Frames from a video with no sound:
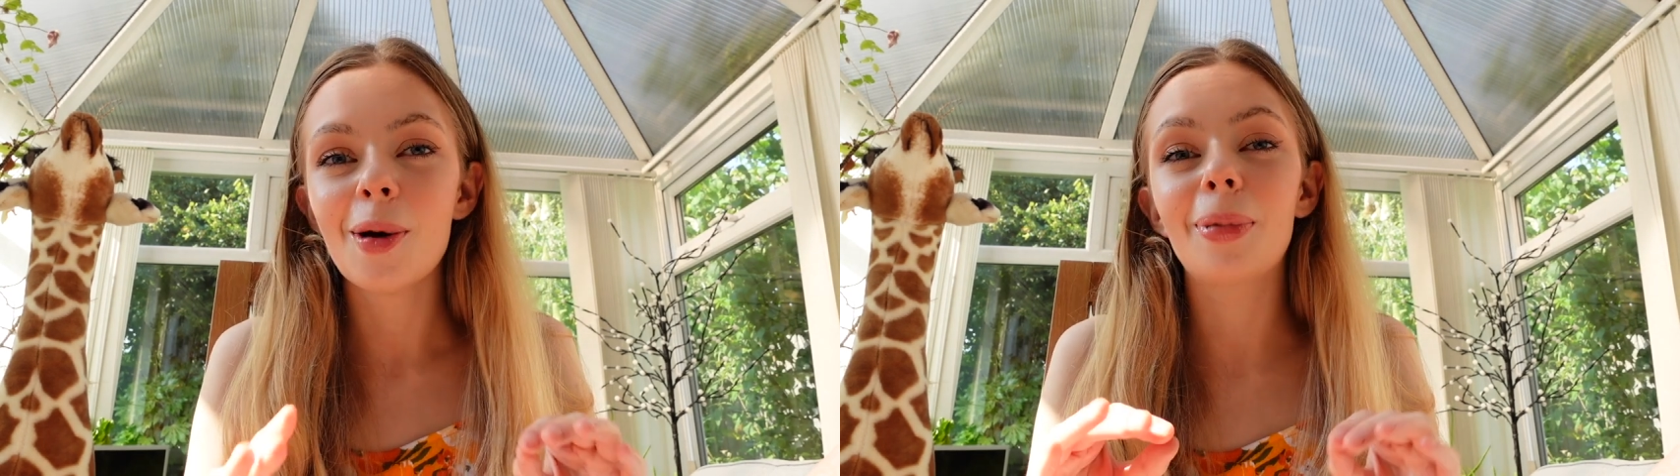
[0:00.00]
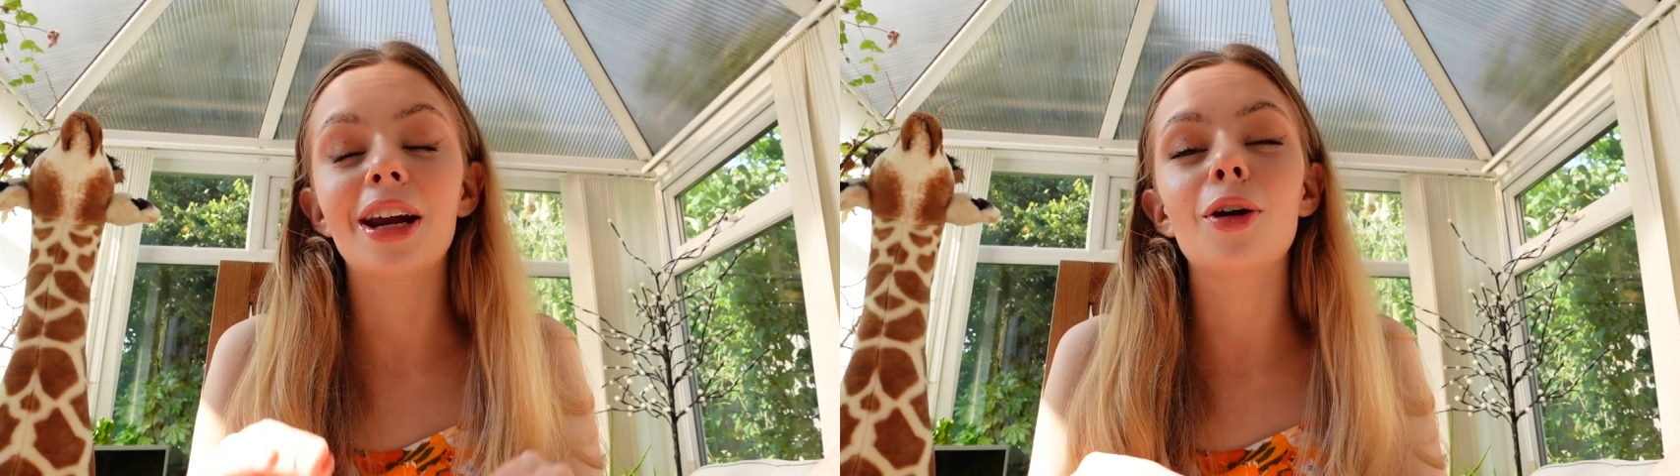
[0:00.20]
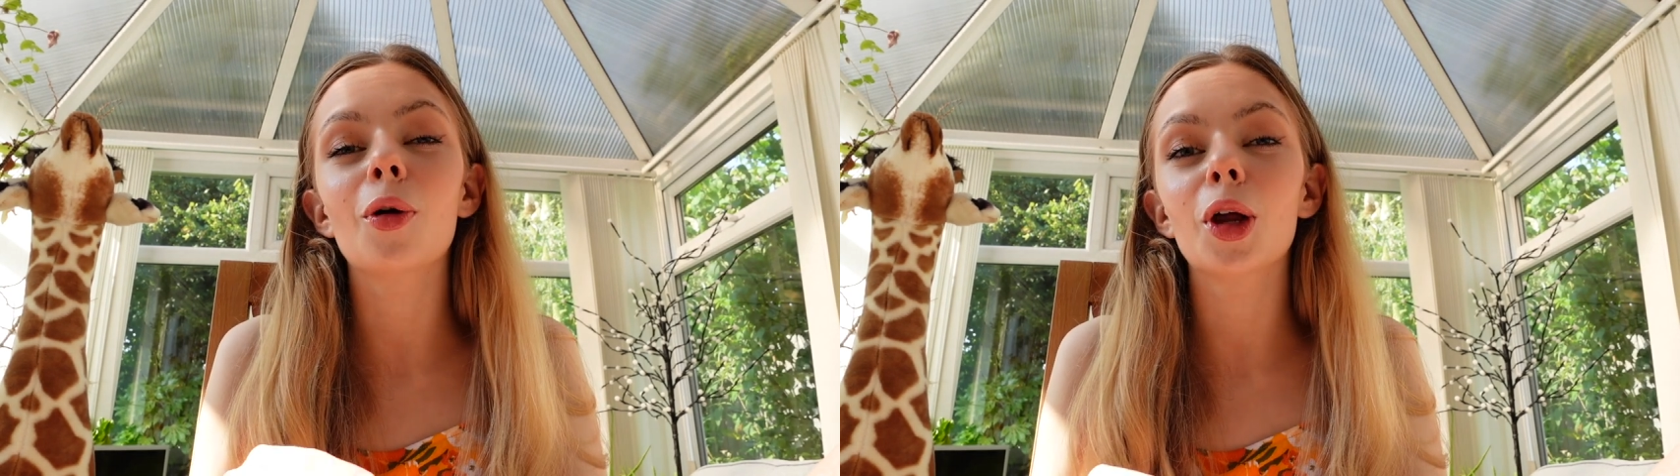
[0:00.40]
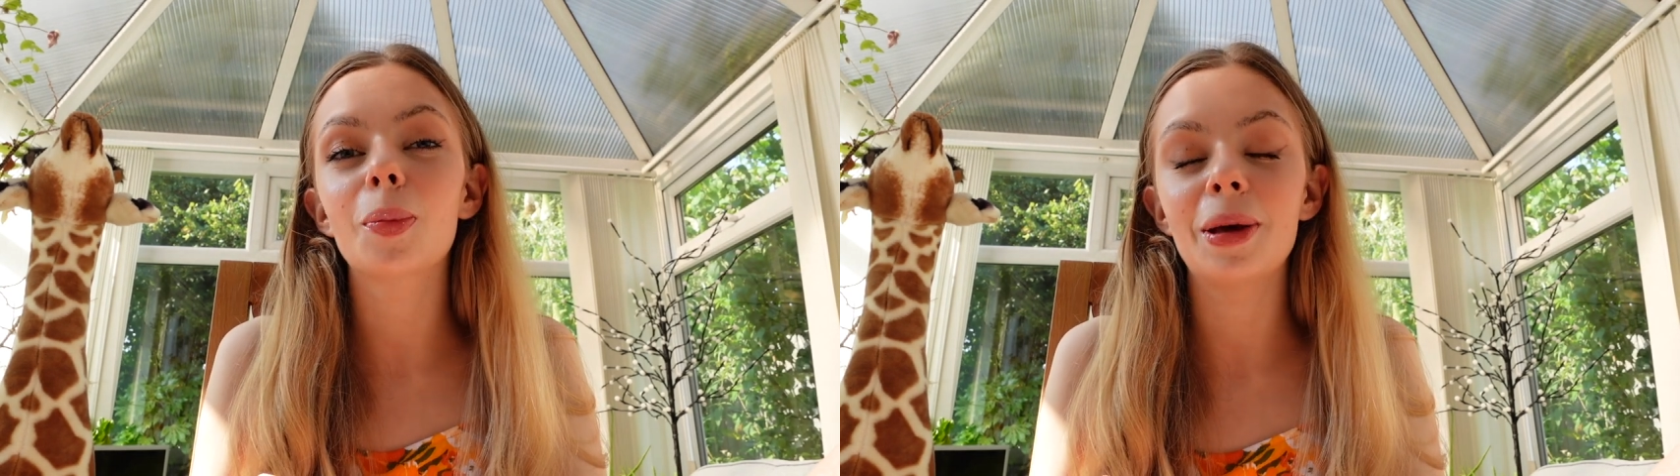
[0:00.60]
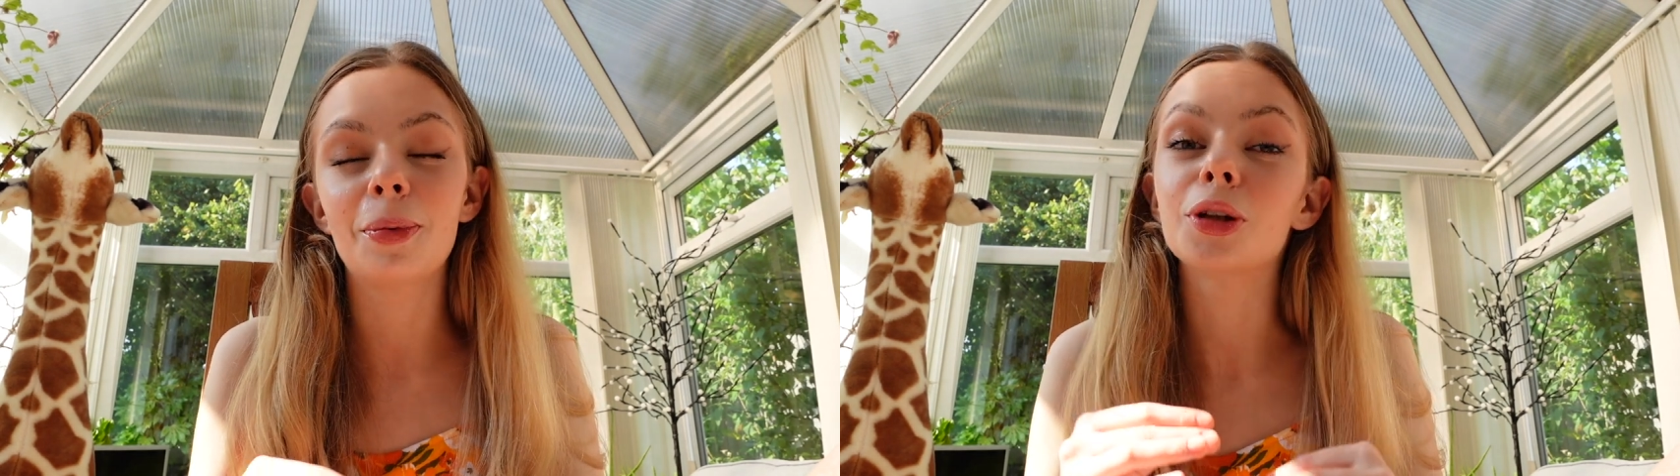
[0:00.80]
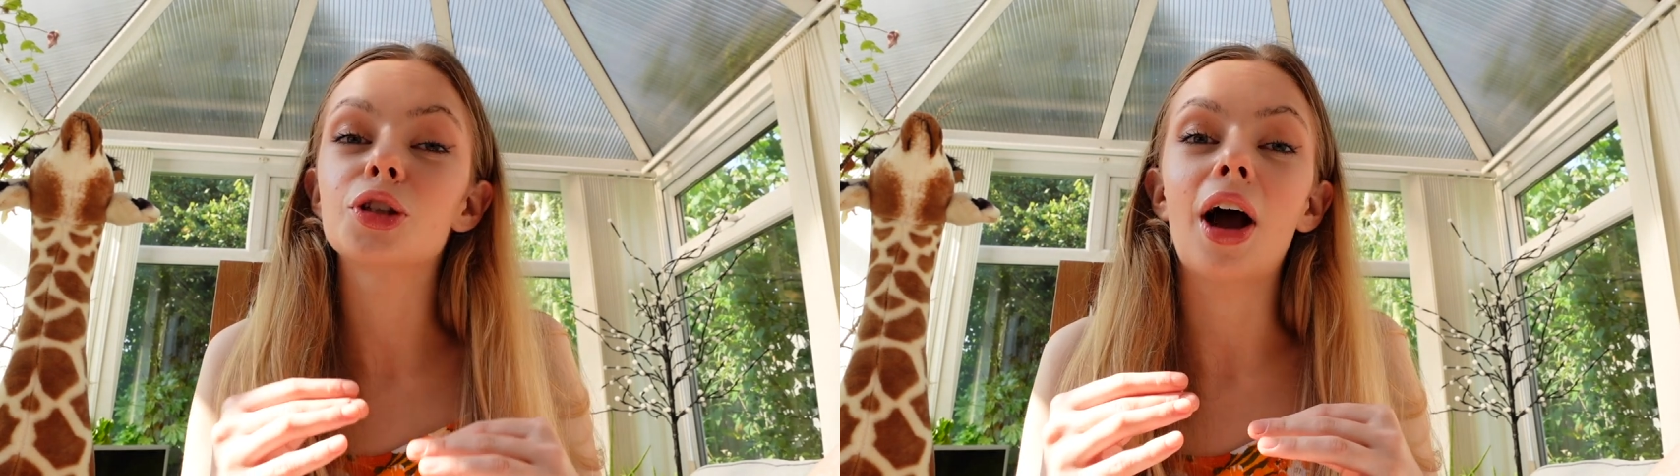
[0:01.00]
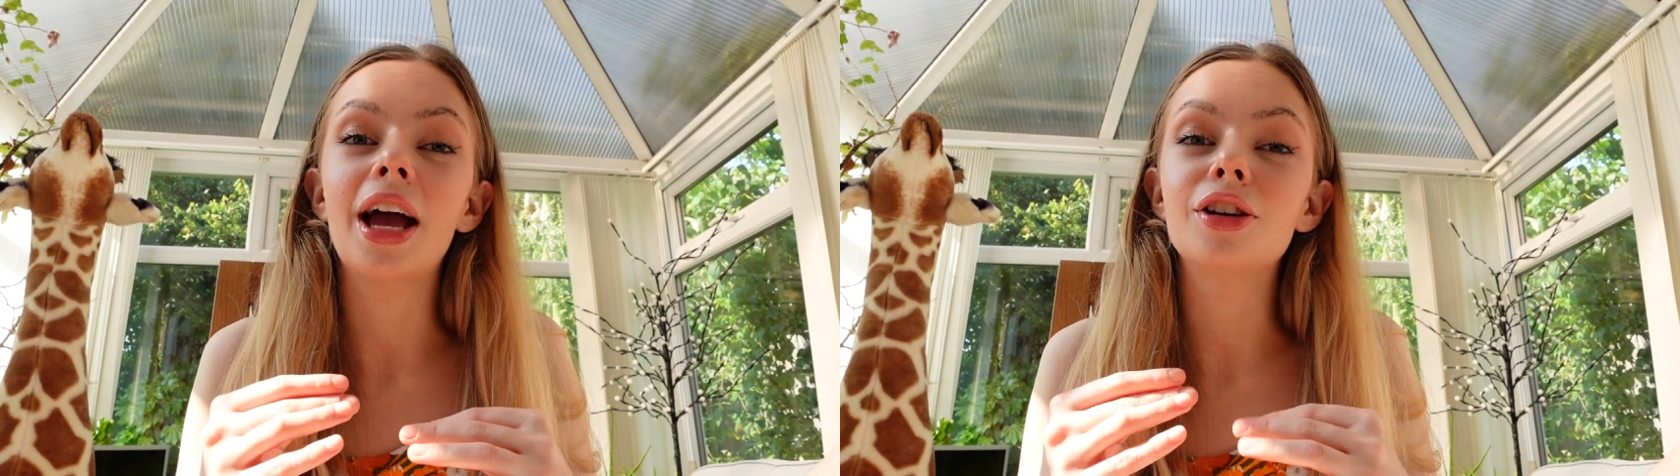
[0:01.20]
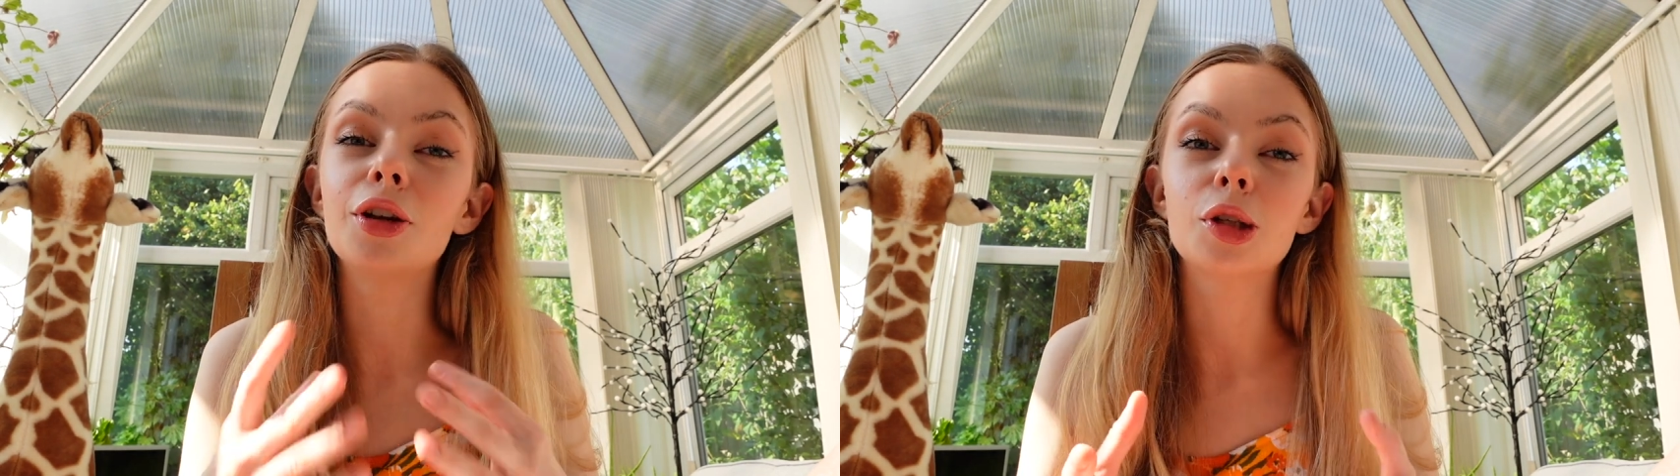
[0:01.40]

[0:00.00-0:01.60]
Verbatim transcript: But I know a lot of people tried new